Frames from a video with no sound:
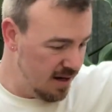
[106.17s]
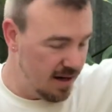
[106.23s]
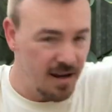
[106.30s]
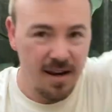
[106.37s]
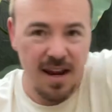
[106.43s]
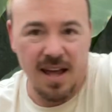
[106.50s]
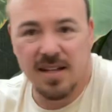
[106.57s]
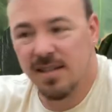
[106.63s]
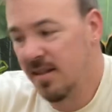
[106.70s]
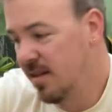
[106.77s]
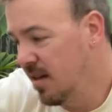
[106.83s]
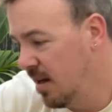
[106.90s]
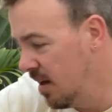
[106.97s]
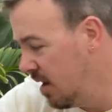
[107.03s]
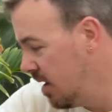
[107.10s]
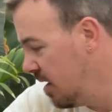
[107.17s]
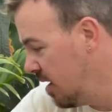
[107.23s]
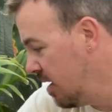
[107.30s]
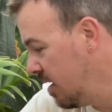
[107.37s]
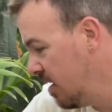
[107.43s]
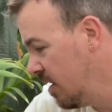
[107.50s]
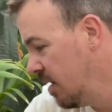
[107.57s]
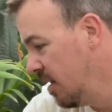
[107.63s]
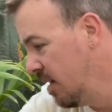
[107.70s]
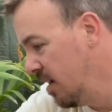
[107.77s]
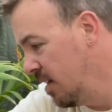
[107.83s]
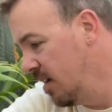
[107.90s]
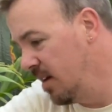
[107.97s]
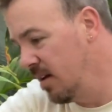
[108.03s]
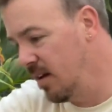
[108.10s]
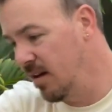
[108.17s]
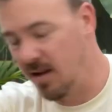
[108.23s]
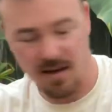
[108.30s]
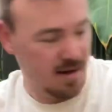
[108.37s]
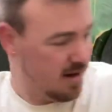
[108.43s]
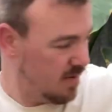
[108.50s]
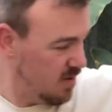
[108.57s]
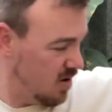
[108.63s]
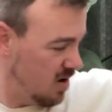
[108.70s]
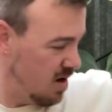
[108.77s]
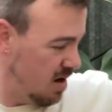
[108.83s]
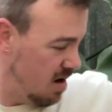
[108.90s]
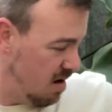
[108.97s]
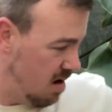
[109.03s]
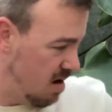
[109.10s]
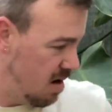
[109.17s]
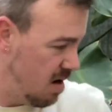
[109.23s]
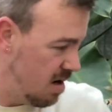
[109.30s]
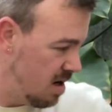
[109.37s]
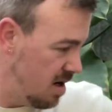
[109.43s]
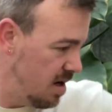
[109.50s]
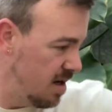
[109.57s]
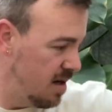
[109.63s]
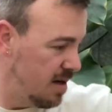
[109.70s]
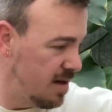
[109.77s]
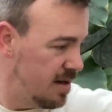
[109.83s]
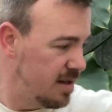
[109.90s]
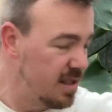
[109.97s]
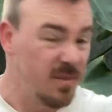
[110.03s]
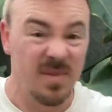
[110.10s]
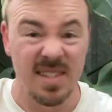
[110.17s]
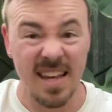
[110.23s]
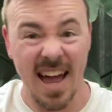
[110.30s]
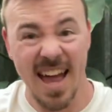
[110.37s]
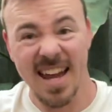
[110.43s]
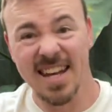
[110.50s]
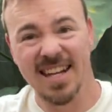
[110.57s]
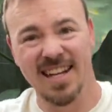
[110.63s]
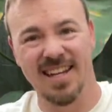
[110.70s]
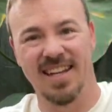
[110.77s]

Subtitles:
Next, I'm going to put some sand.